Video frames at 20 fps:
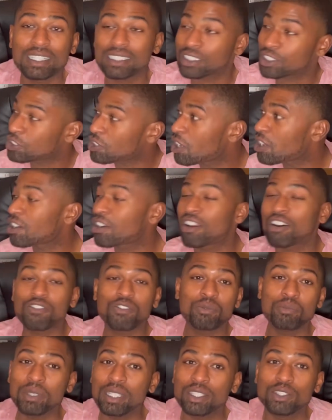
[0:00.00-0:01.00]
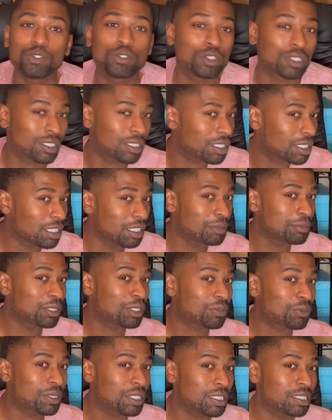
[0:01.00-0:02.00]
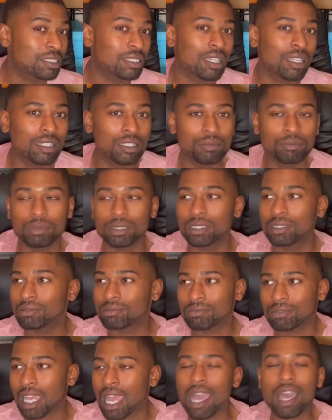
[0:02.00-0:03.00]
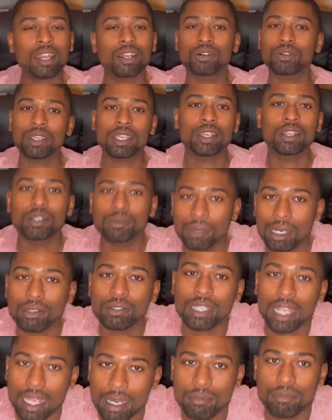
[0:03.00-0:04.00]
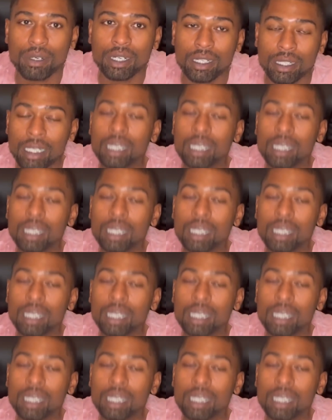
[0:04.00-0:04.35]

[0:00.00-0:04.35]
It started off with me doing a little bit of reselling, but I don't care about that, bro.